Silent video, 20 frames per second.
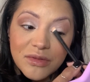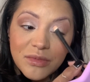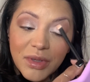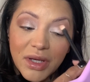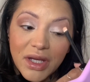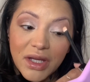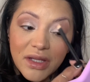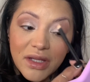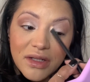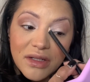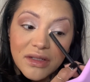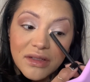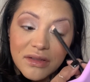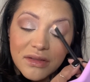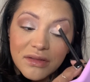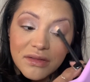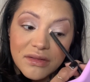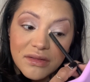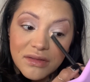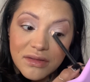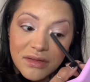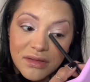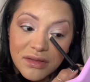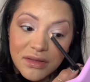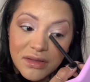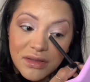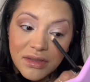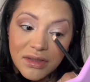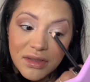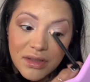bad,
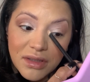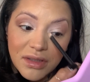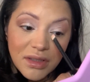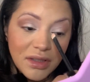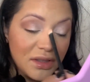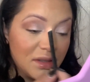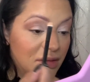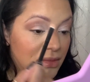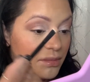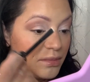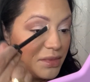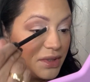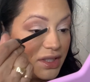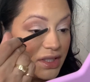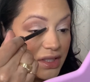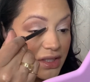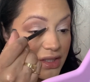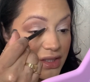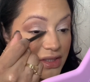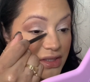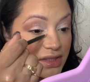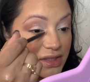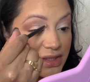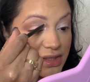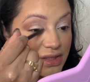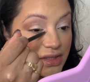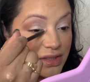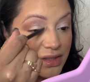because